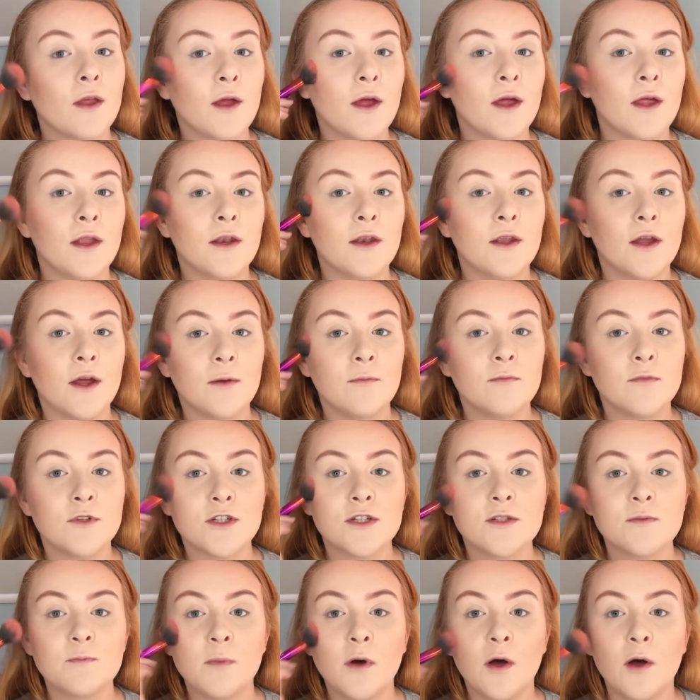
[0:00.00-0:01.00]
And I'm
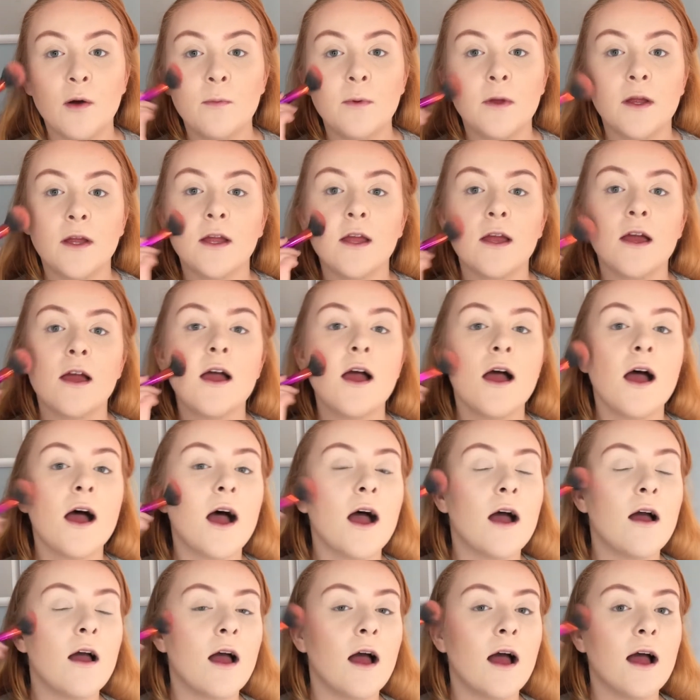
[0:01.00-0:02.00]
just popping it.
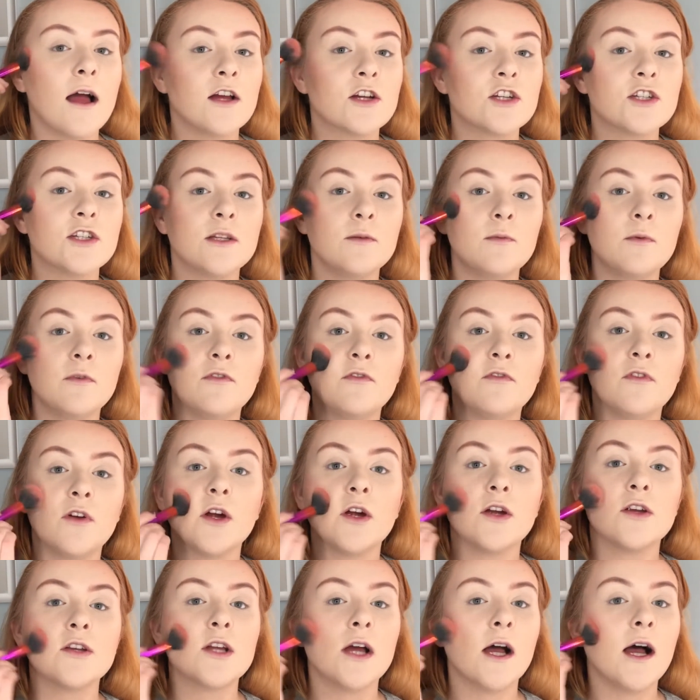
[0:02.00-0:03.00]
I actually
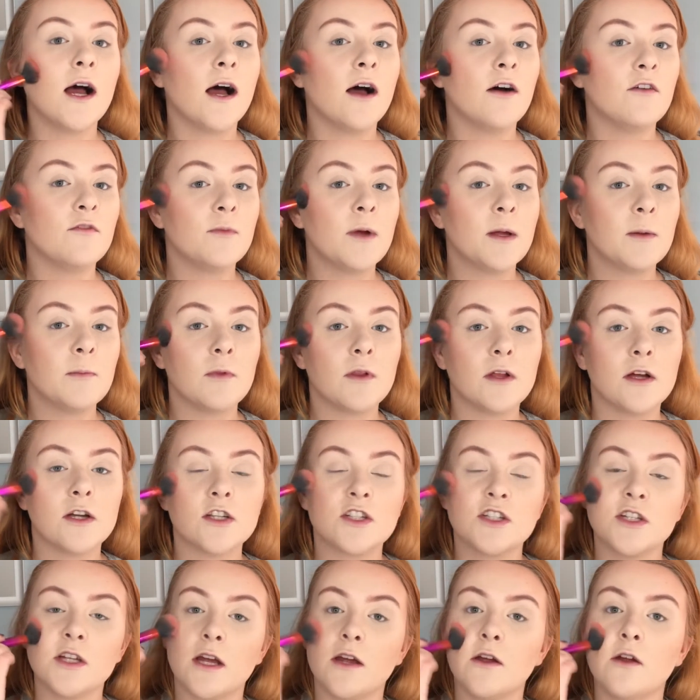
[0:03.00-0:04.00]
prefer to have my
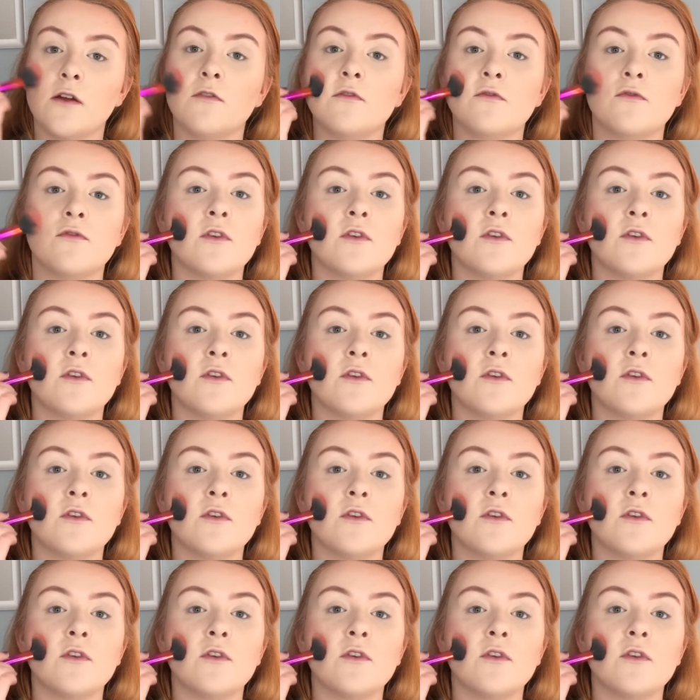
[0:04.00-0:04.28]
blush now